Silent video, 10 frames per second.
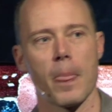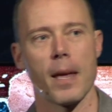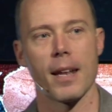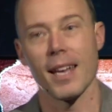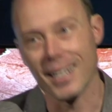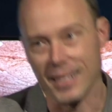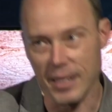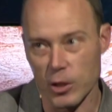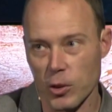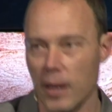And it's
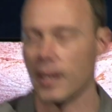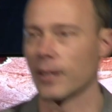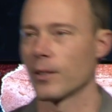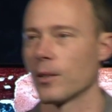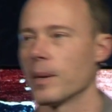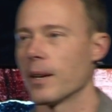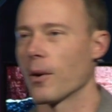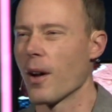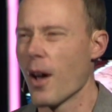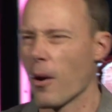discrediting a little bit,
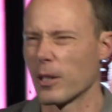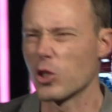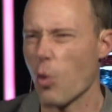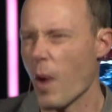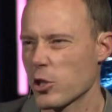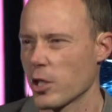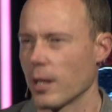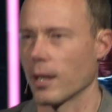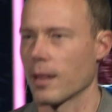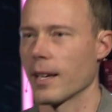or it's
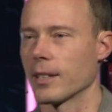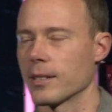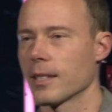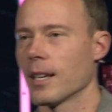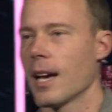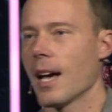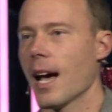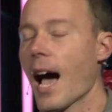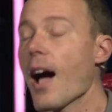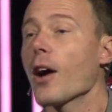questioning things.
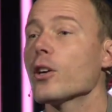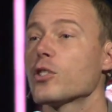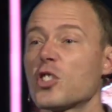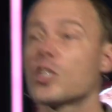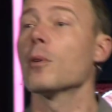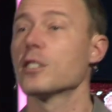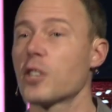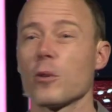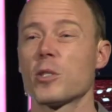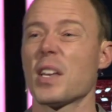I heard
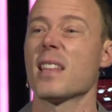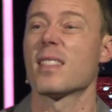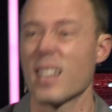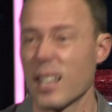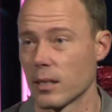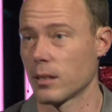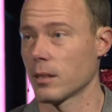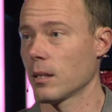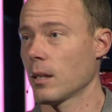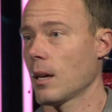so-and-so say
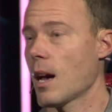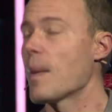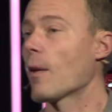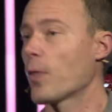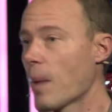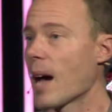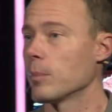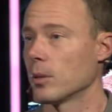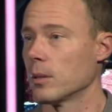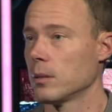this about the
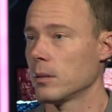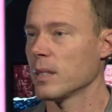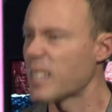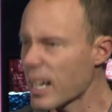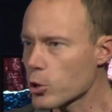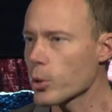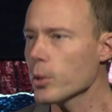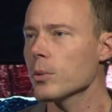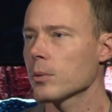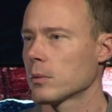Bible. Is that
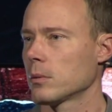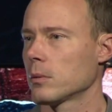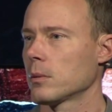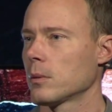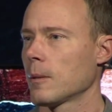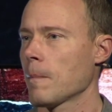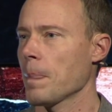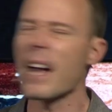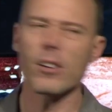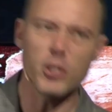true?
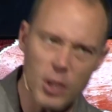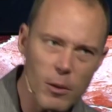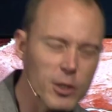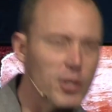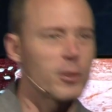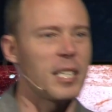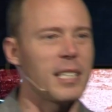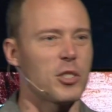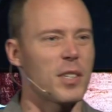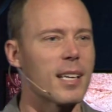I heard so-and-so
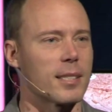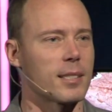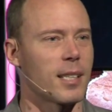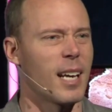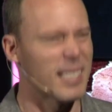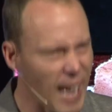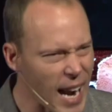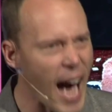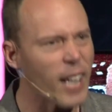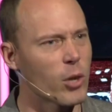teach this. Is that
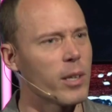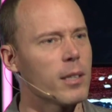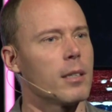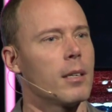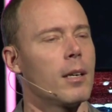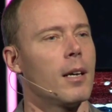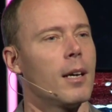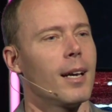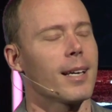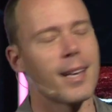accurate?
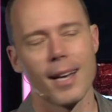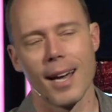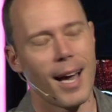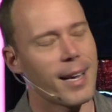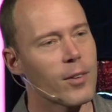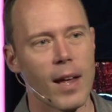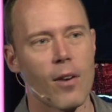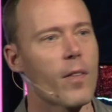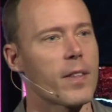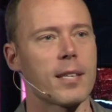Okay, I hear that
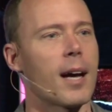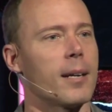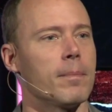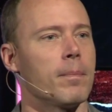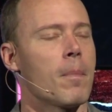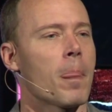all the time.